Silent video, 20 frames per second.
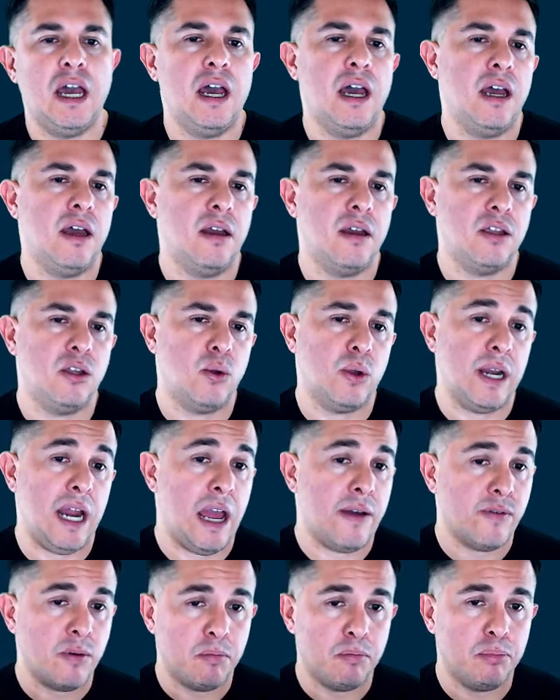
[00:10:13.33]

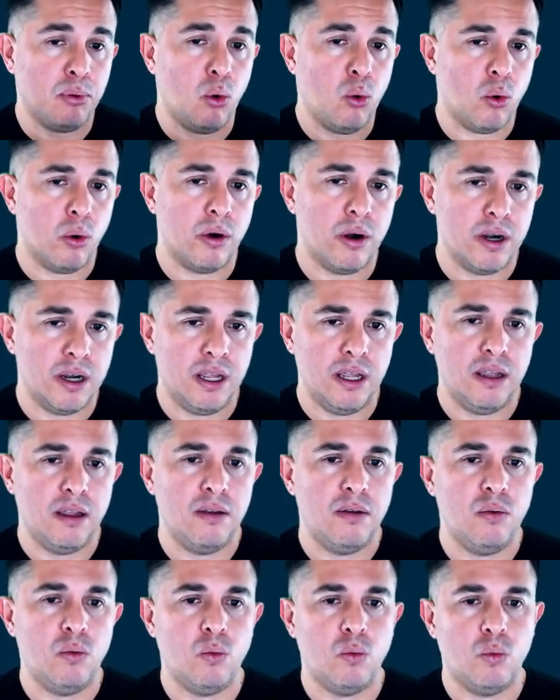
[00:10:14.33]
a board
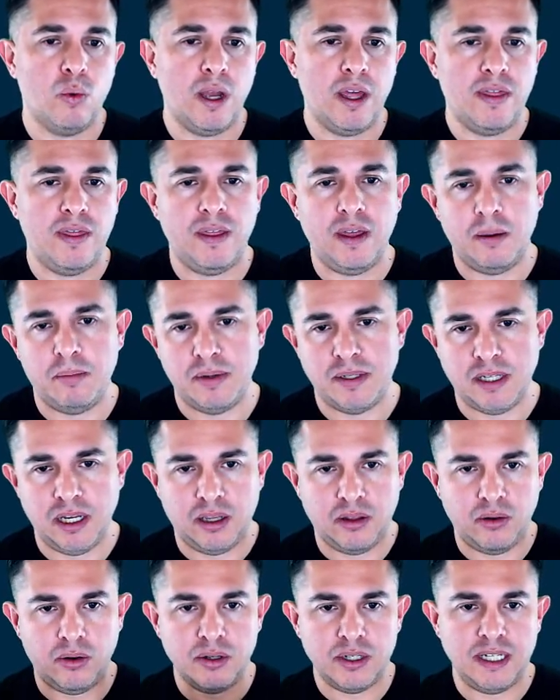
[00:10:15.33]
with a
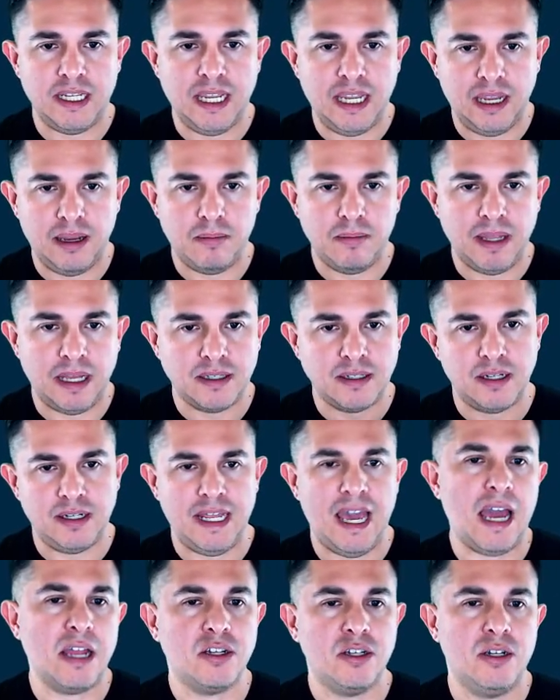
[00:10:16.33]
particular team that's
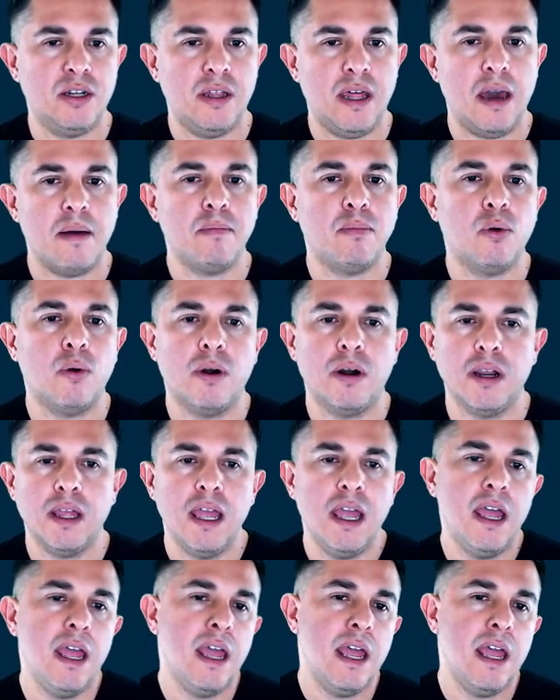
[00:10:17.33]
attached to that board.